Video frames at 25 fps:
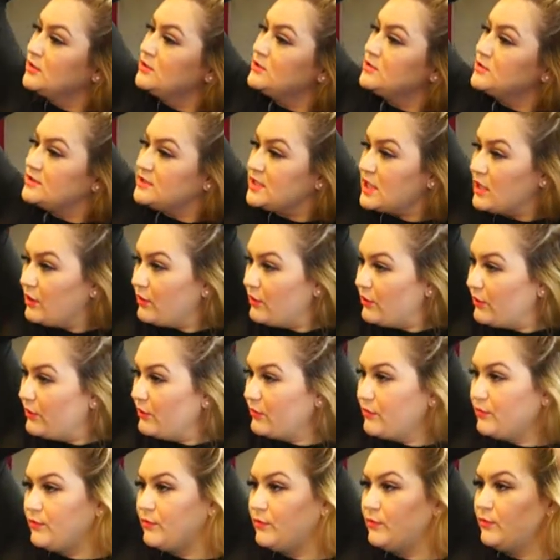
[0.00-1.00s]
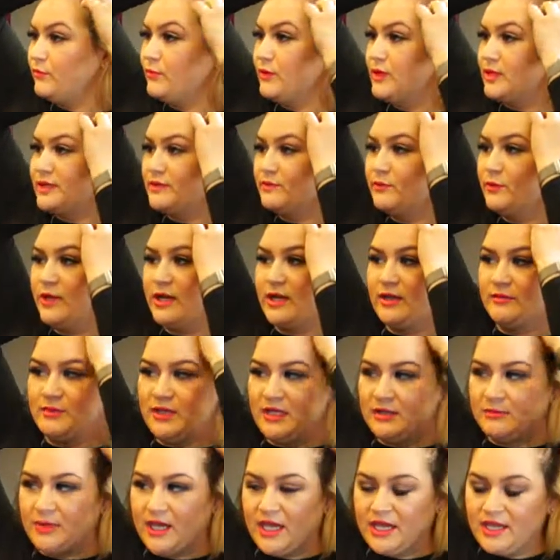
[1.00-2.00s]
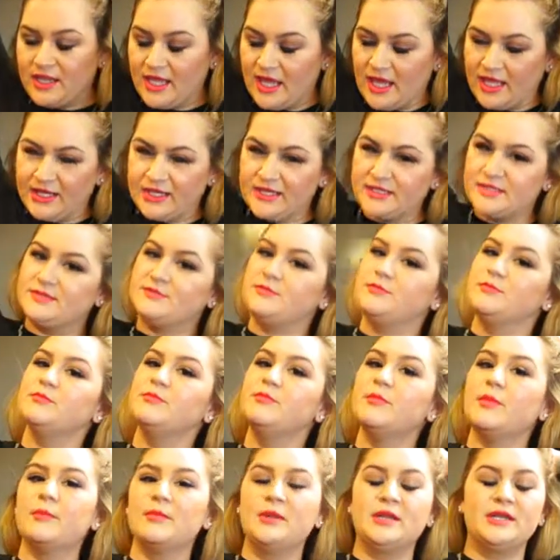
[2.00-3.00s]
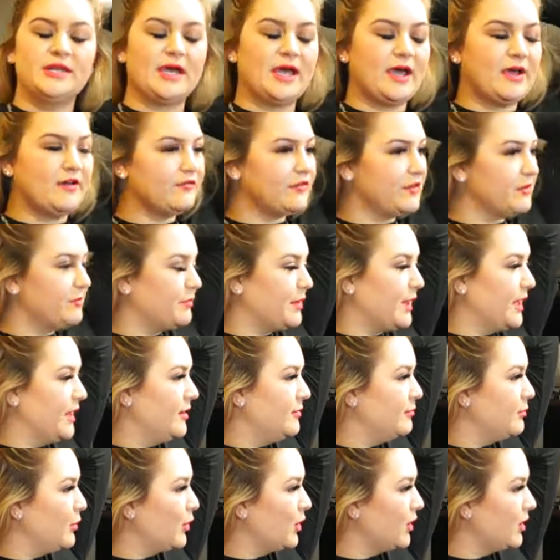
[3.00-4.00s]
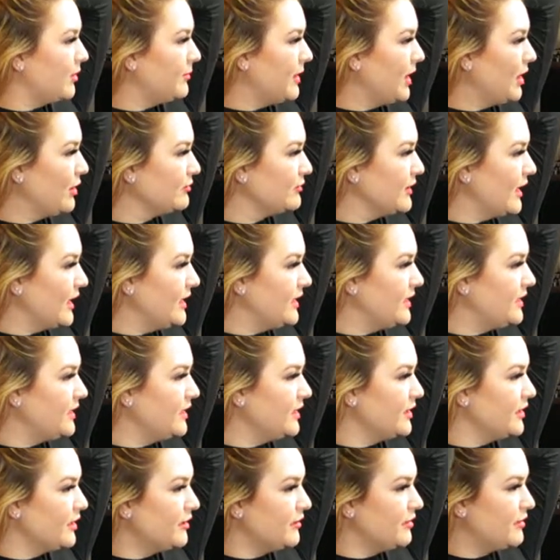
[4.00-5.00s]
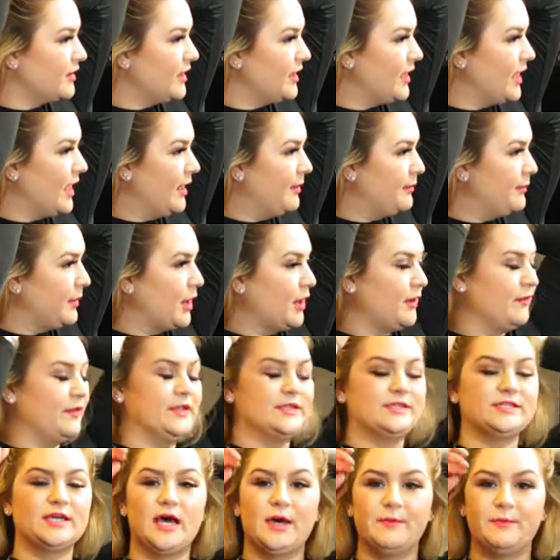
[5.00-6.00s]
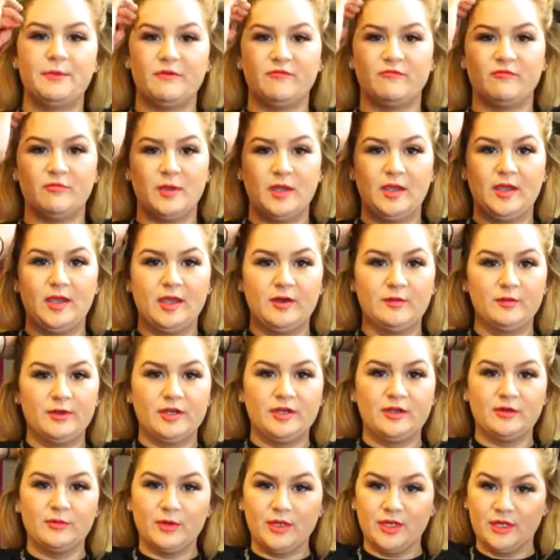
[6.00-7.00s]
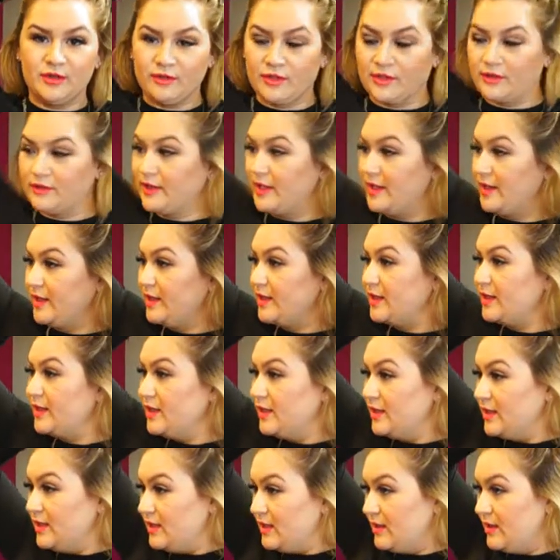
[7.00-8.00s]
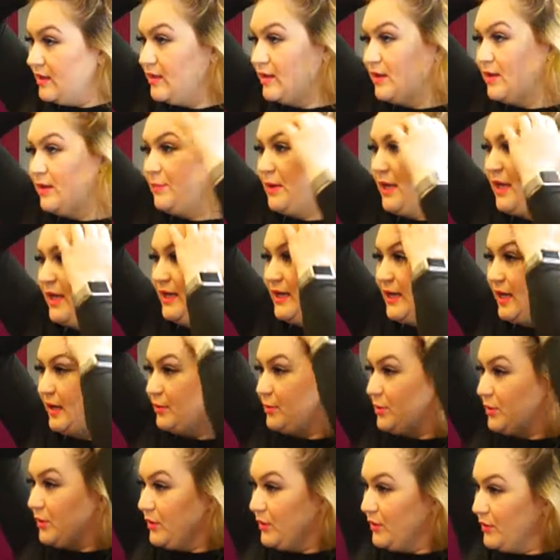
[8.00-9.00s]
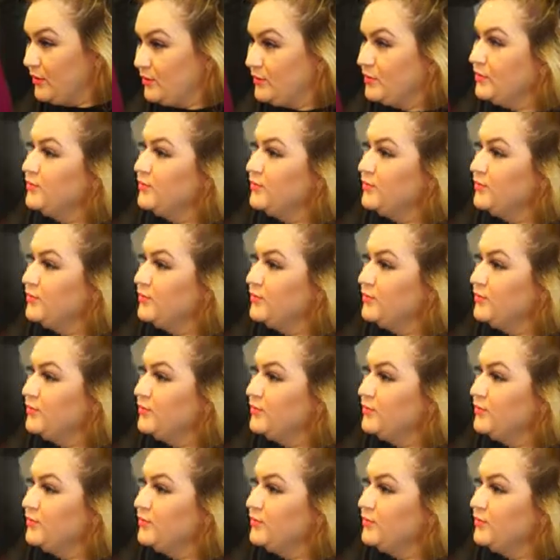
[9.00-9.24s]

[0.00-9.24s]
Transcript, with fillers: So with what I mean by that is I'm going to have the bun more about right here than up on the top of my head. We don't want to look like a pineapple.